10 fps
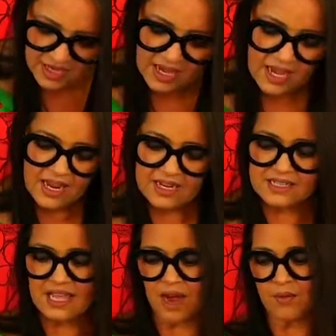
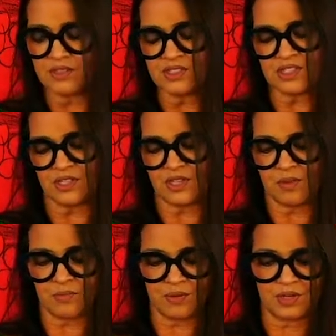And that one's
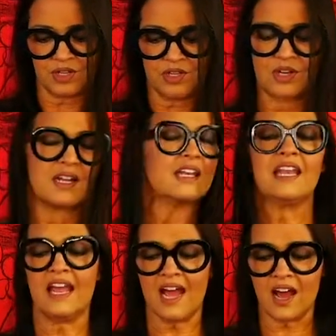looking pretty good.
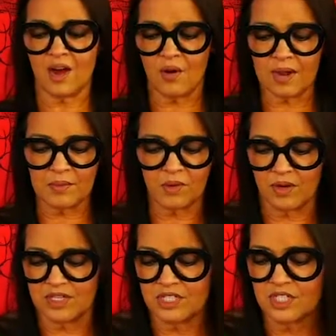Now I'm
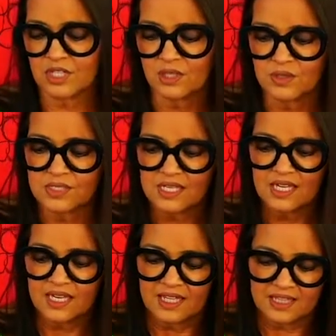going to use
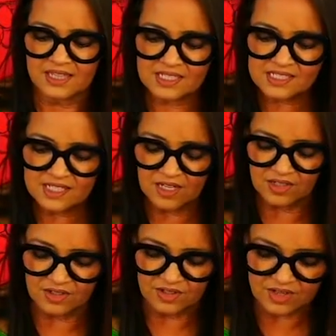this
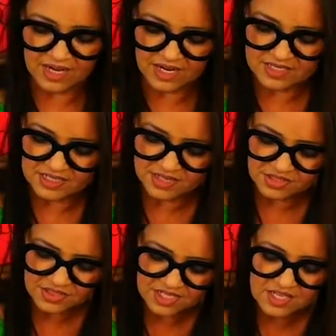color, and I
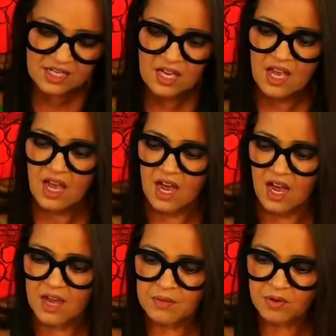think
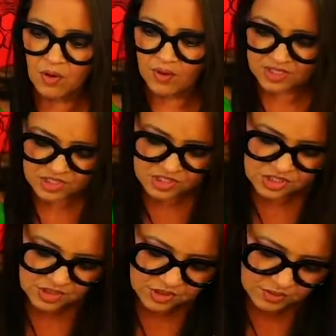I'm going to
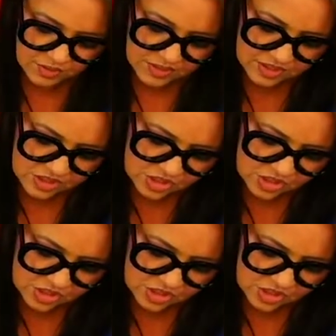do this